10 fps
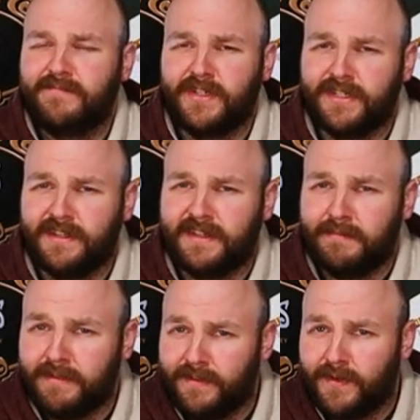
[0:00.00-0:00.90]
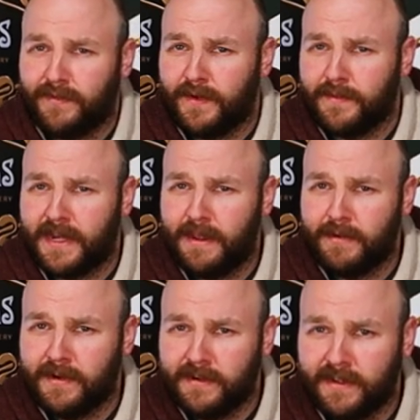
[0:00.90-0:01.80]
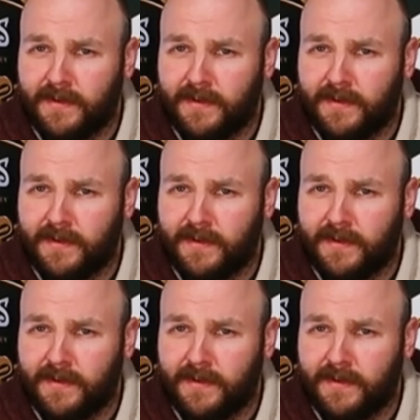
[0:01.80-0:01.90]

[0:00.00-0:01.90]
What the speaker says: Just a tip if you're from the neighborhood